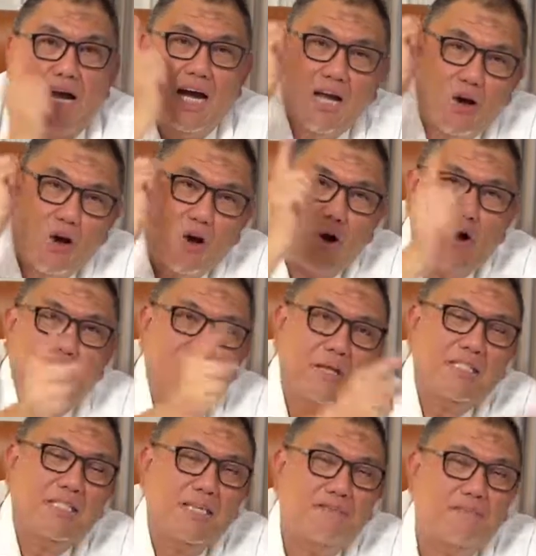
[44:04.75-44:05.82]
I
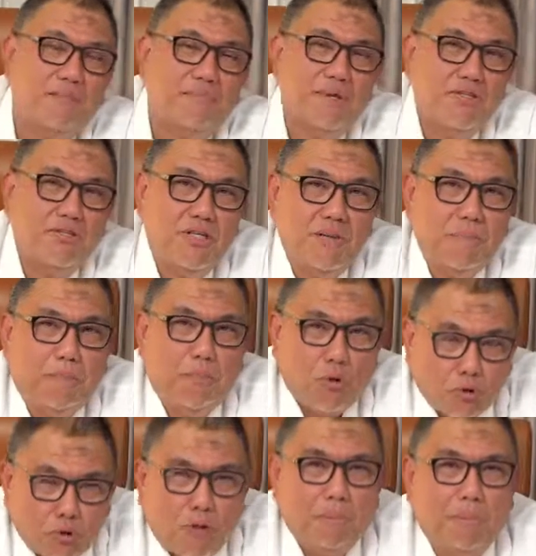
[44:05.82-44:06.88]
always give the patient
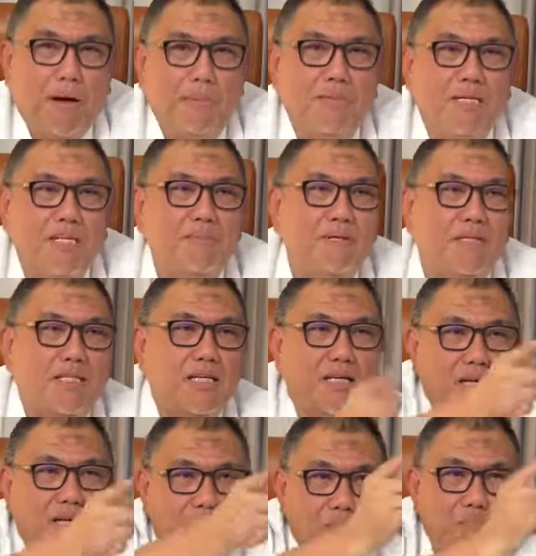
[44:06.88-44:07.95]
proton pump inhibitor
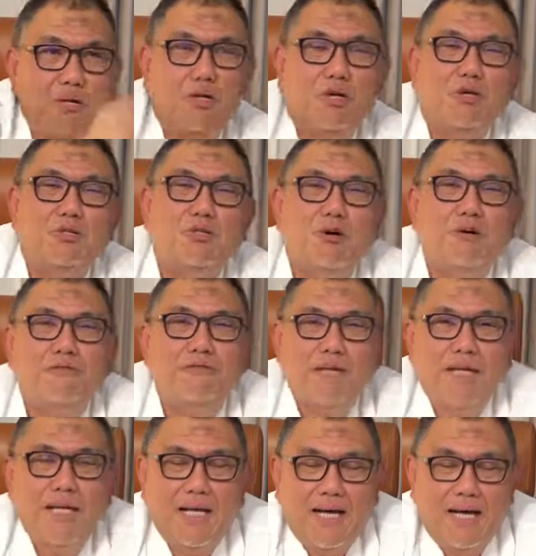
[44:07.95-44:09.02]
because
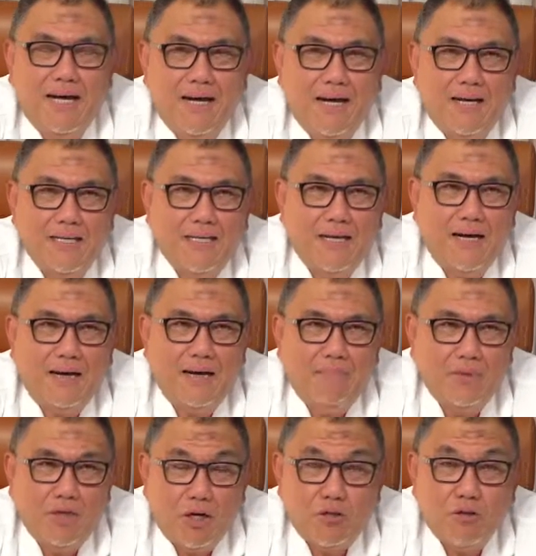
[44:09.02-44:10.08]

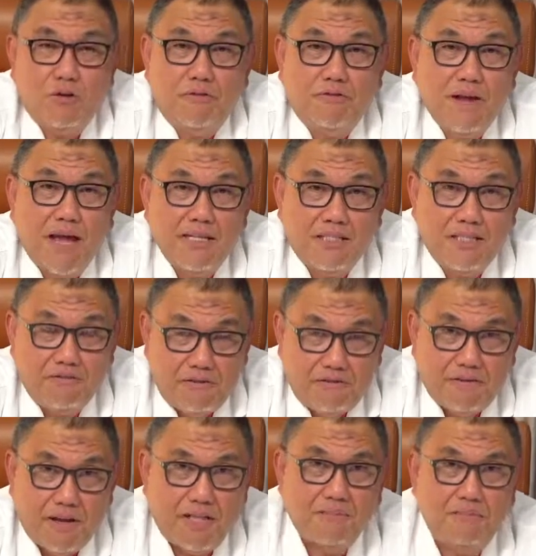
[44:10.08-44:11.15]
of acid reflux.